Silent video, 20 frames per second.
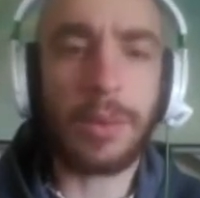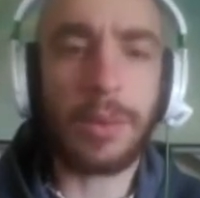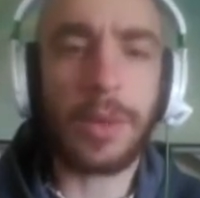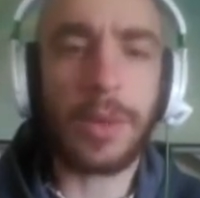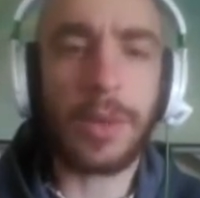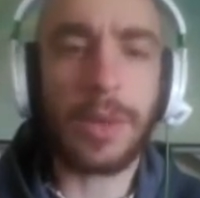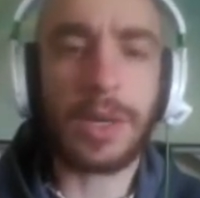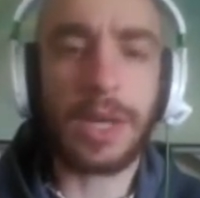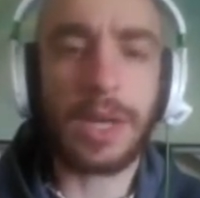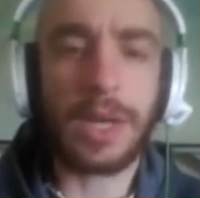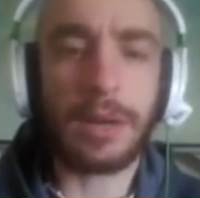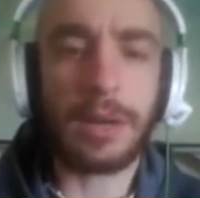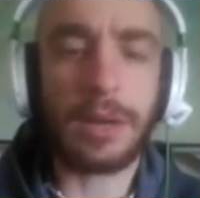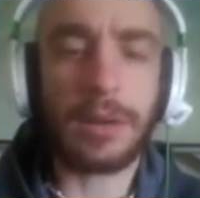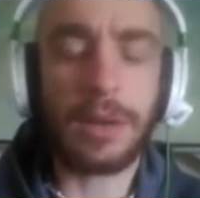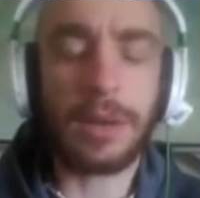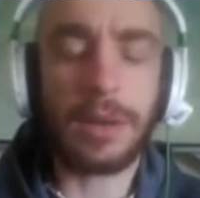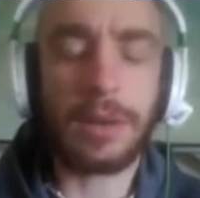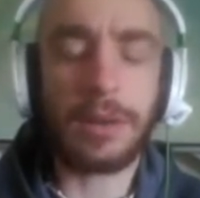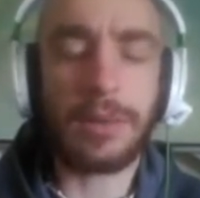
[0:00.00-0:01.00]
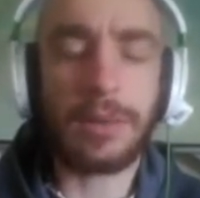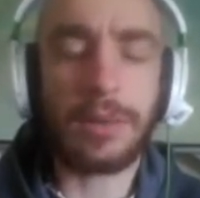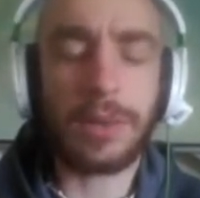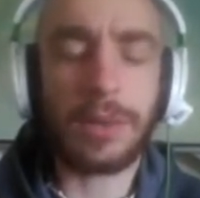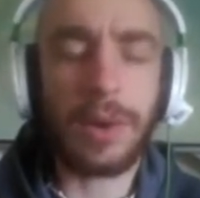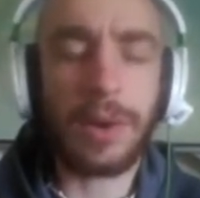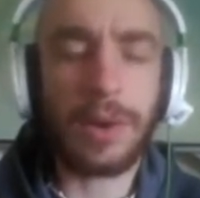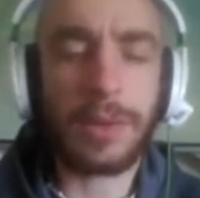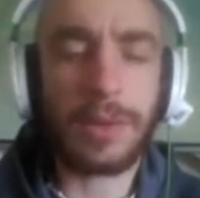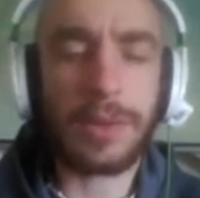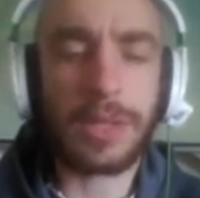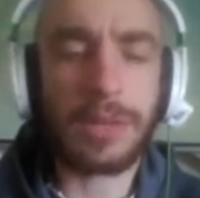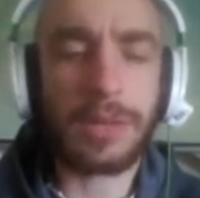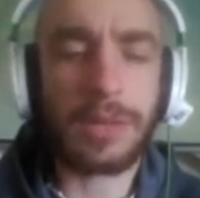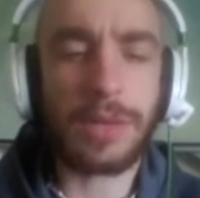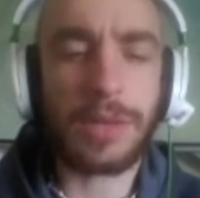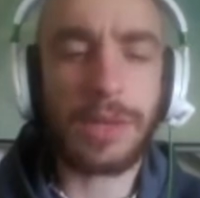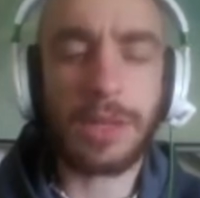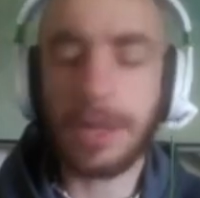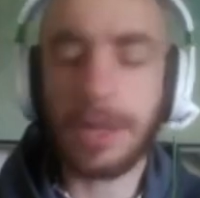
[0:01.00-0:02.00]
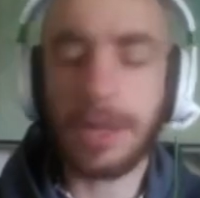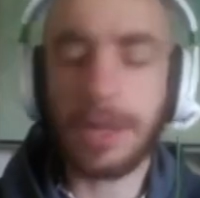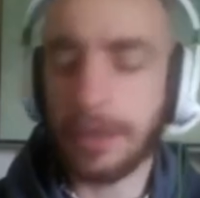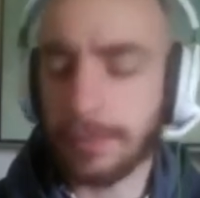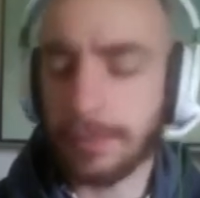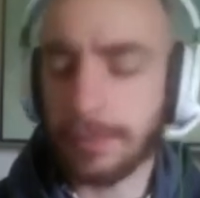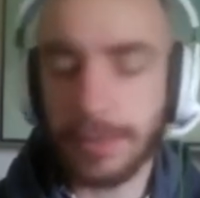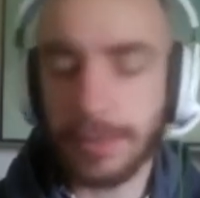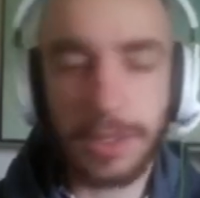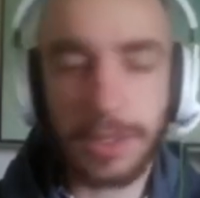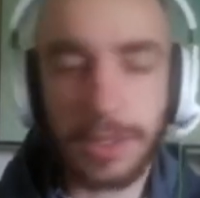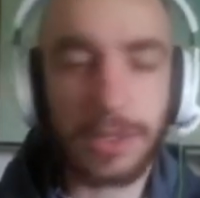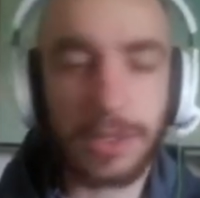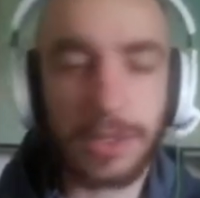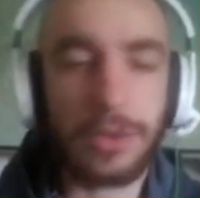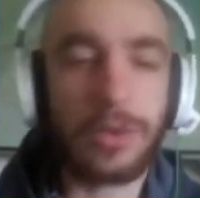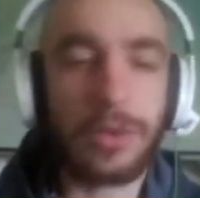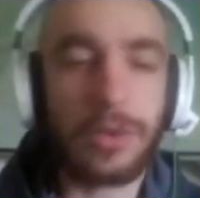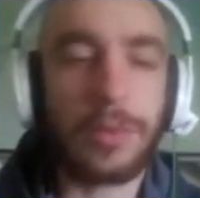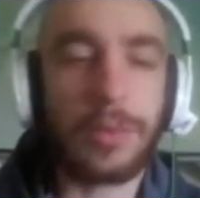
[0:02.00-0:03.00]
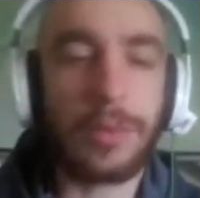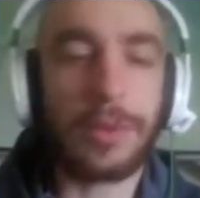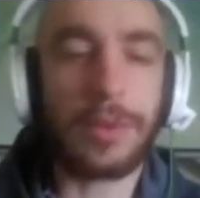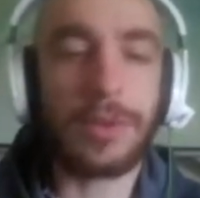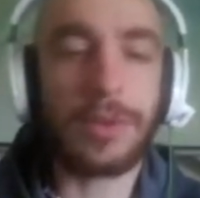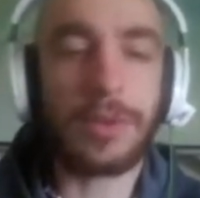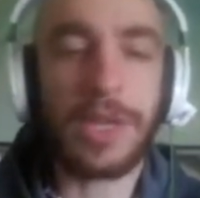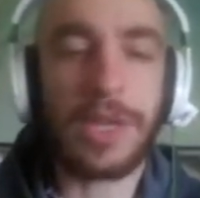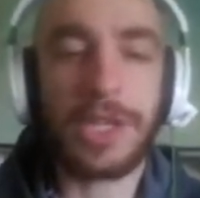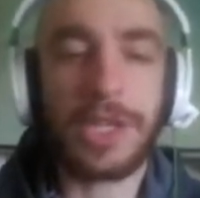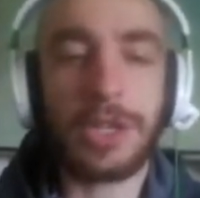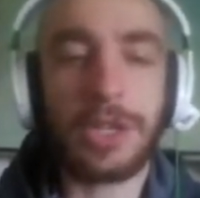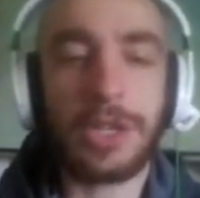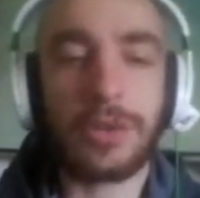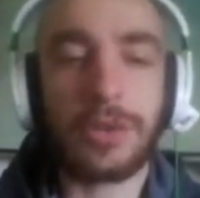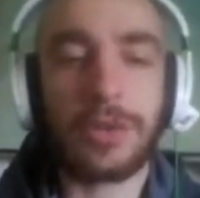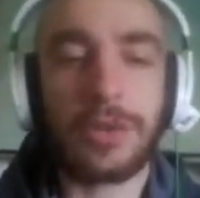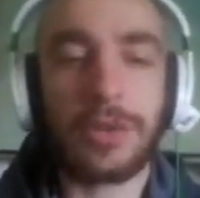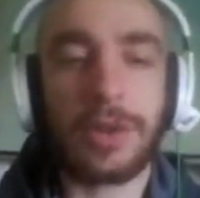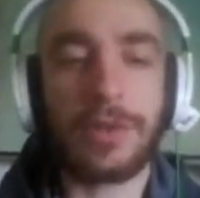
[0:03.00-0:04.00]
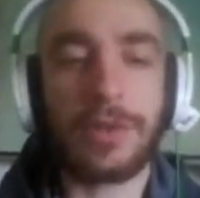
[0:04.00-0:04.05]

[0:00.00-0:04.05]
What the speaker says: work it out. Oh, no, I wasn't done reading the letter. Stupid itchy trigger